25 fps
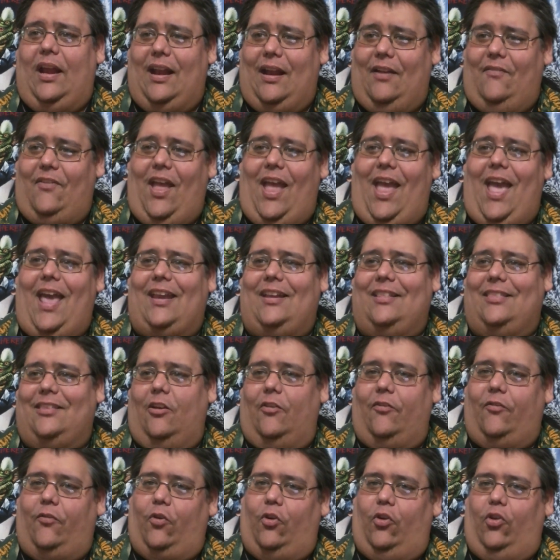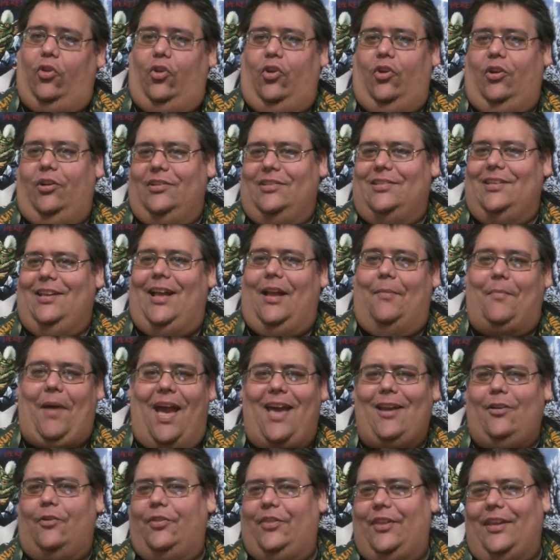and I've had it there for a long time.
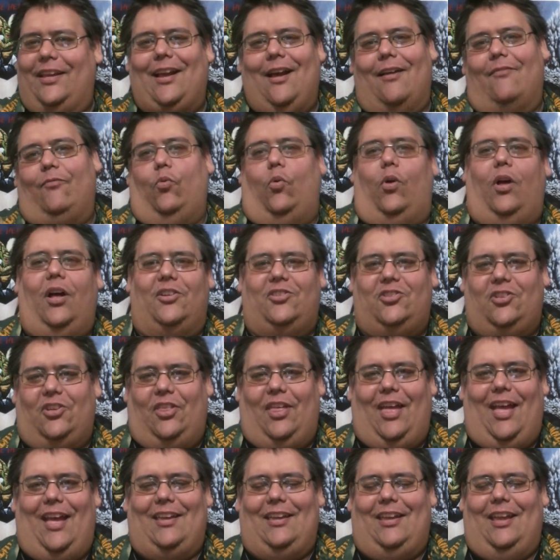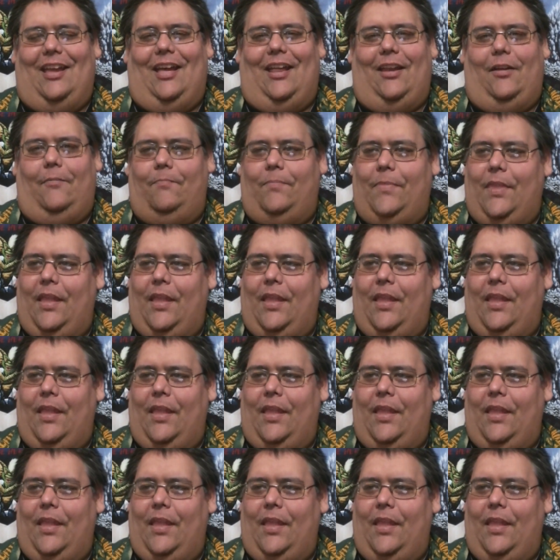I don't think I've watched that yet.